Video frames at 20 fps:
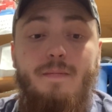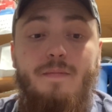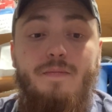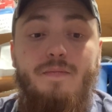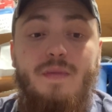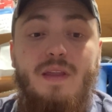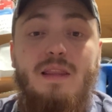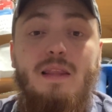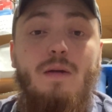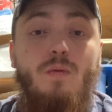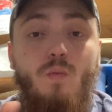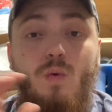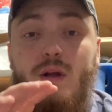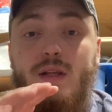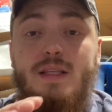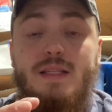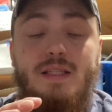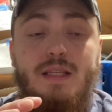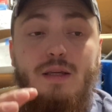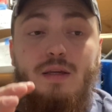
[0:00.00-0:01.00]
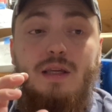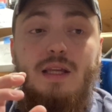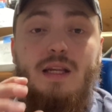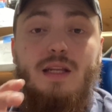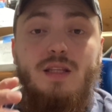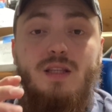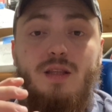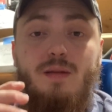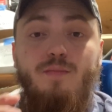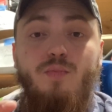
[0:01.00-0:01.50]
then once you get
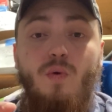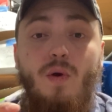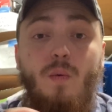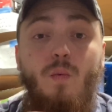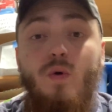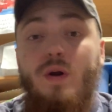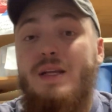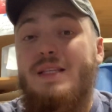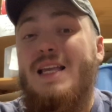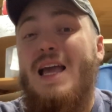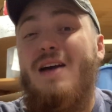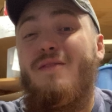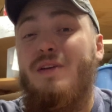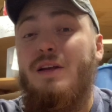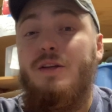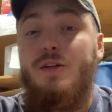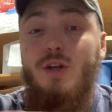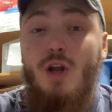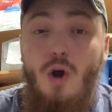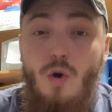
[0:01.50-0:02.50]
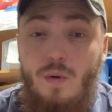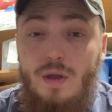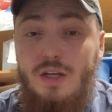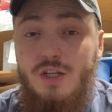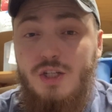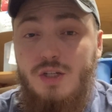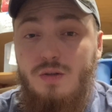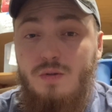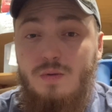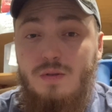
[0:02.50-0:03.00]
it to the point where it's having no
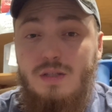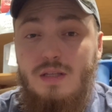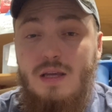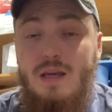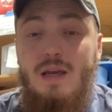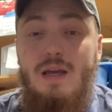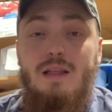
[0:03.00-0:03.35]
issues,